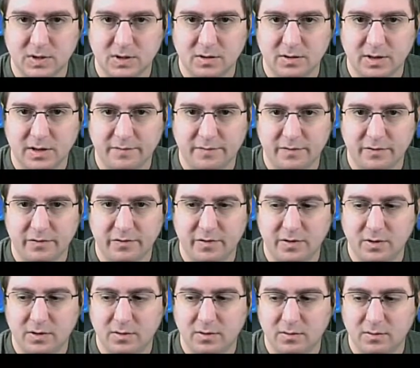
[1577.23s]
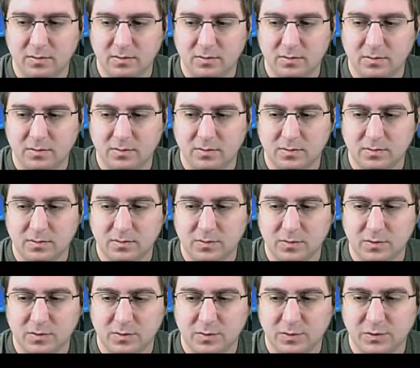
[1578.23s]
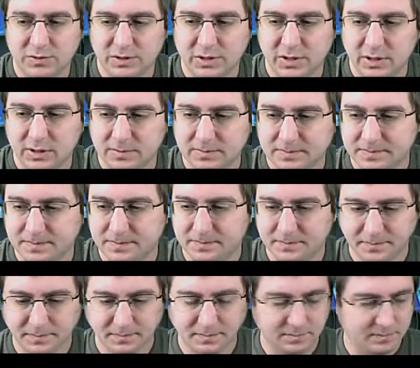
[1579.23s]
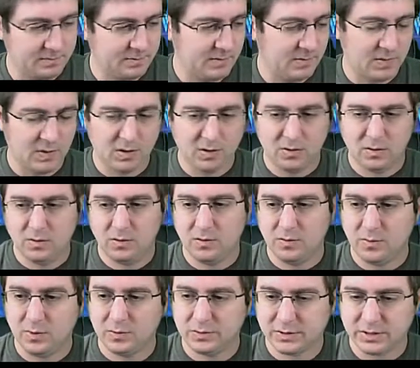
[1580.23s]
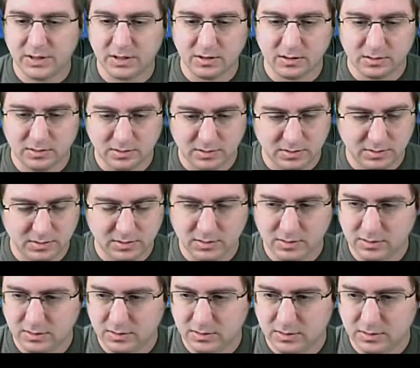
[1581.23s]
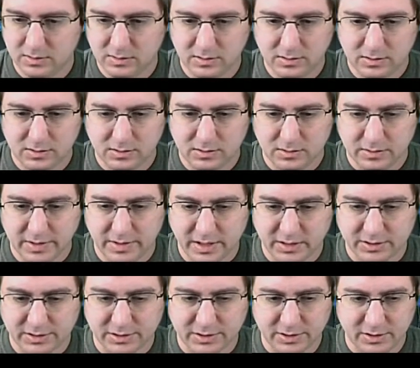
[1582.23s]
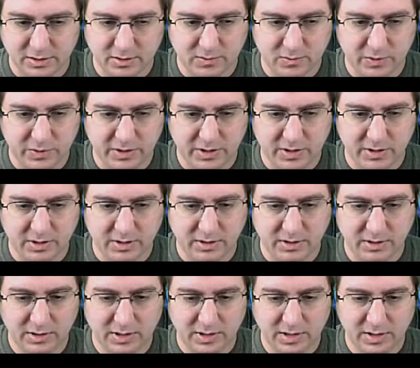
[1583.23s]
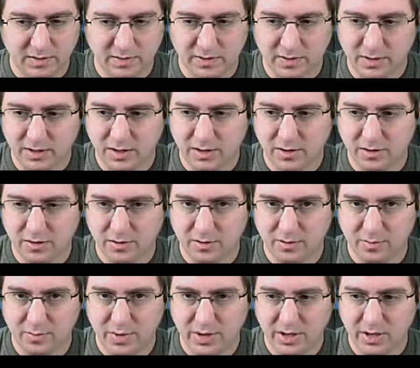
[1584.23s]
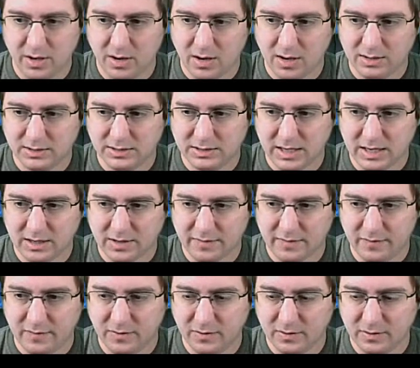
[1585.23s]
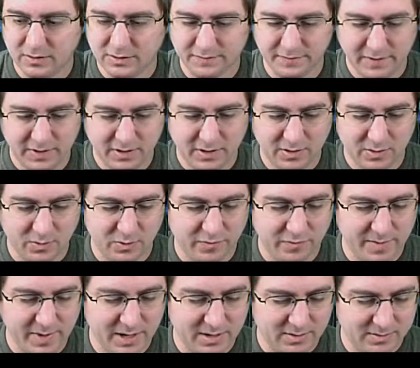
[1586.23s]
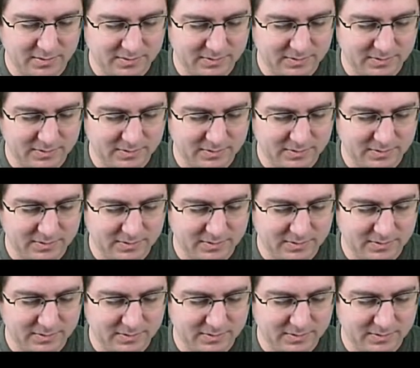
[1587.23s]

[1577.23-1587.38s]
That feels good. We're almost there. Almost there. Next turn, we can get the cure and be on deck for defeating the Wolfman.